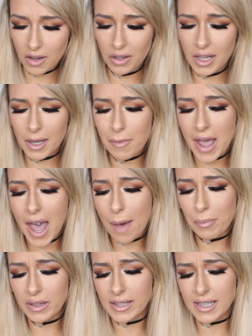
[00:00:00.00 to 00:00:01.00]
Oh, look at my
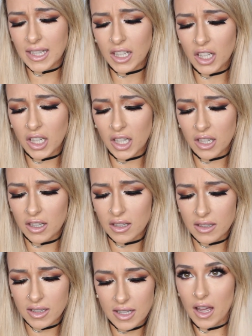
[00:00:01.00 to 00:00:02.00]
Apple stickers.